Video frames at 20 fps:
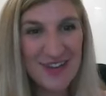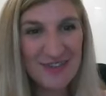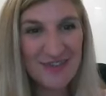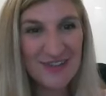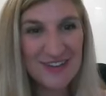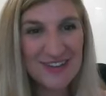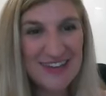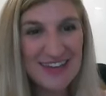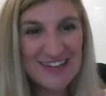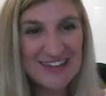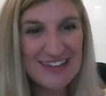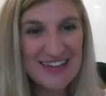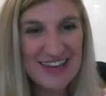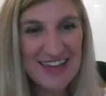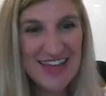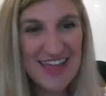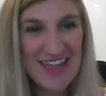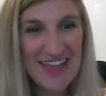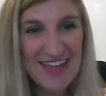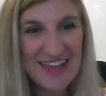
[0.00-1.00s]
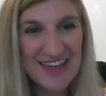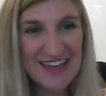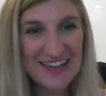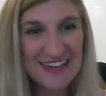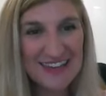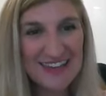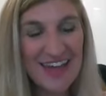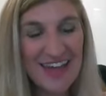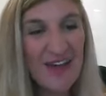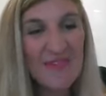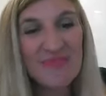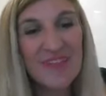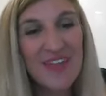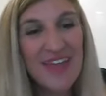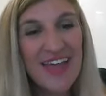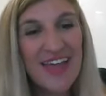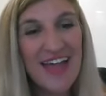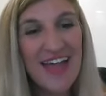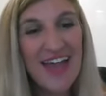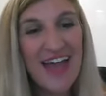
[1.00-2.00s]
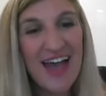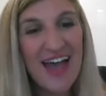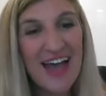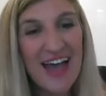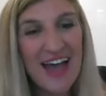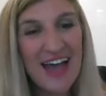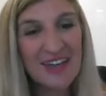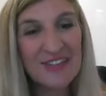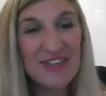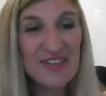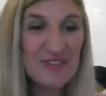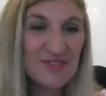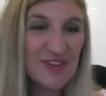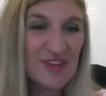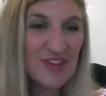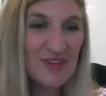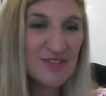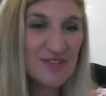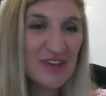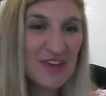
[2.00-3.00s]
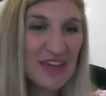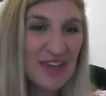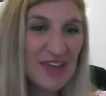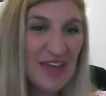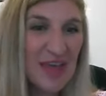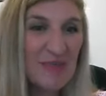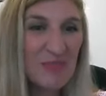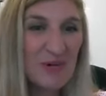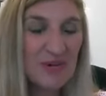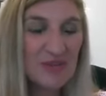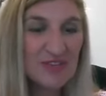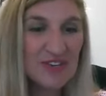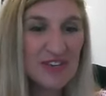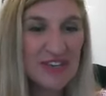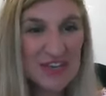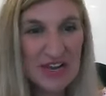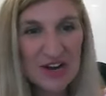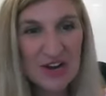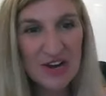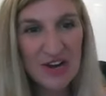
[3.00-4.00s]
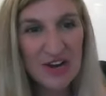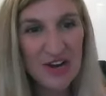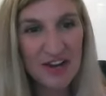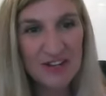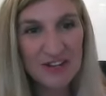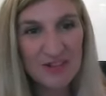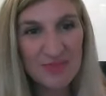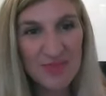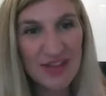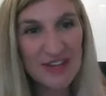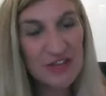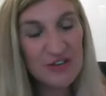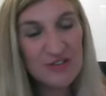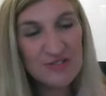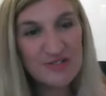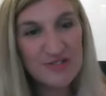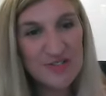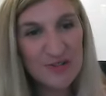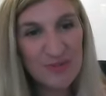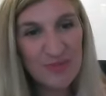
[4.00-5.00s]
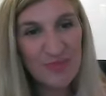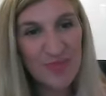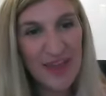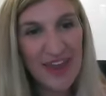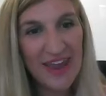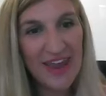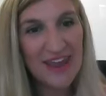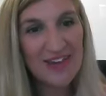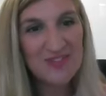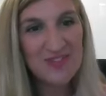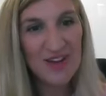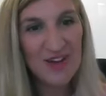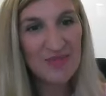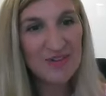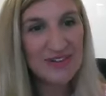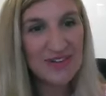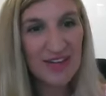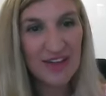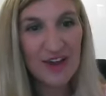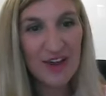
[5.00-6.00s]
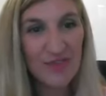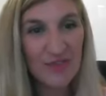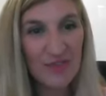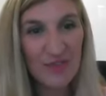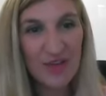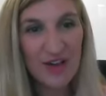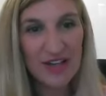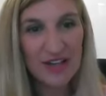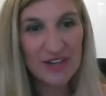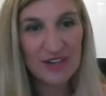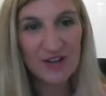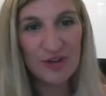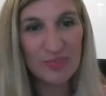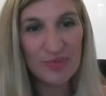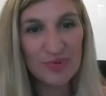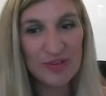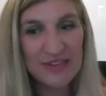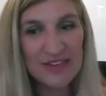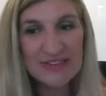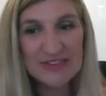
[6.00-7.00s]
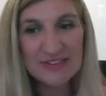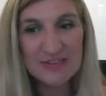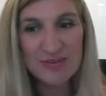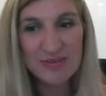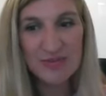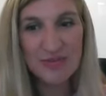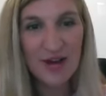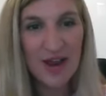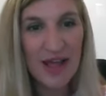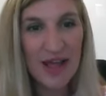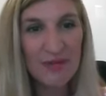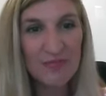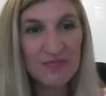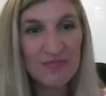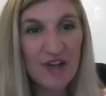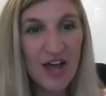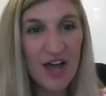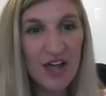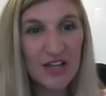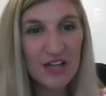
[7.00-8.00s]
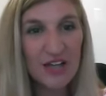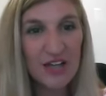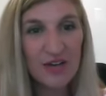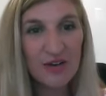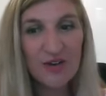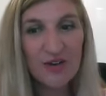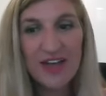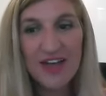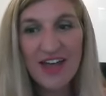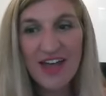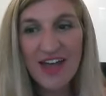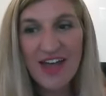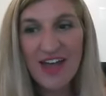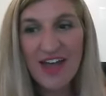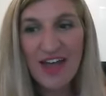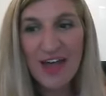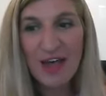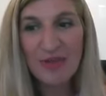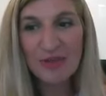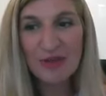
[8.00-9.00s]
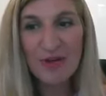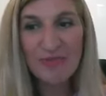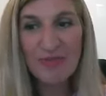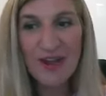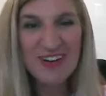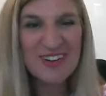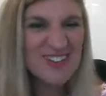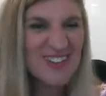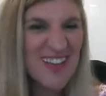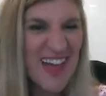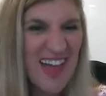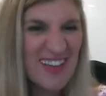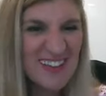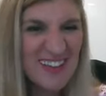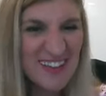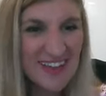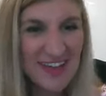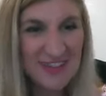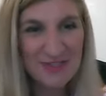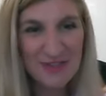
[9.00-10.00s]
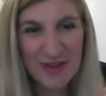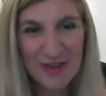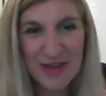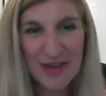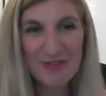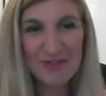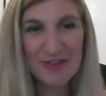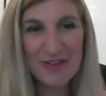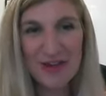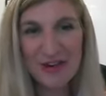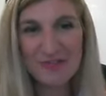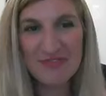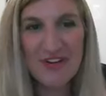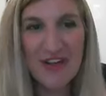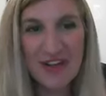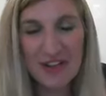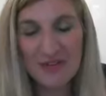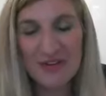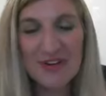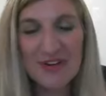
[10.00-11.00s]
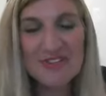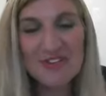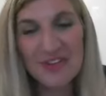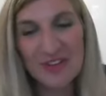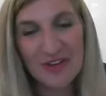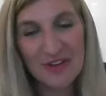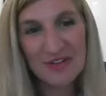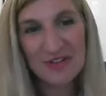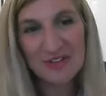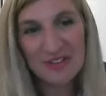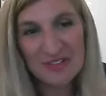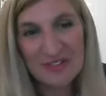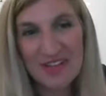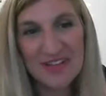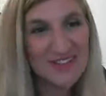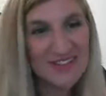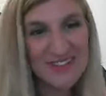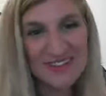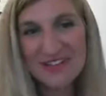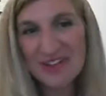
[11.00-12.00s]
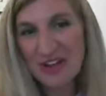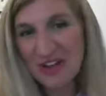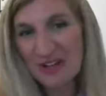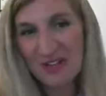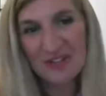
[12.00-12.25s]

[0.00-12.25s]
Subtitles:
all for listening. And this video is going to get posted here and onto my YouTube page. And I've been telling everyone, please subscribe, follow. I'm not just asking that so I can have a lot of followers, although that's,